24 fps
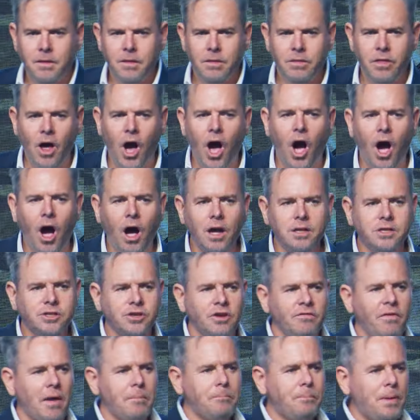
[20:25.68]
hearts
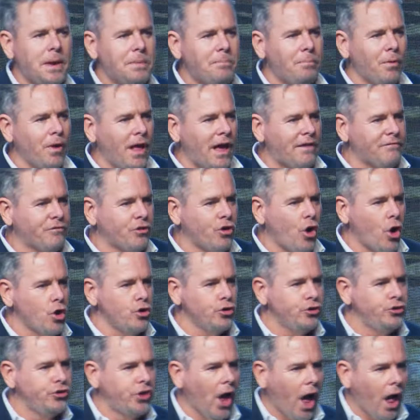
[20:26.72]
of our people have grown
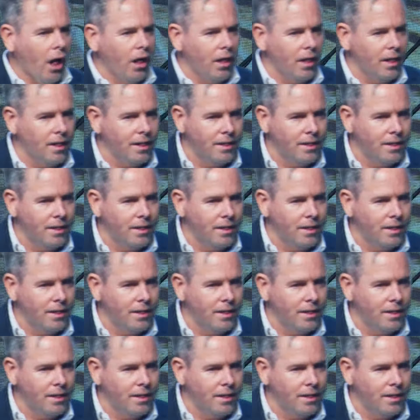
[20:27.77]
dull.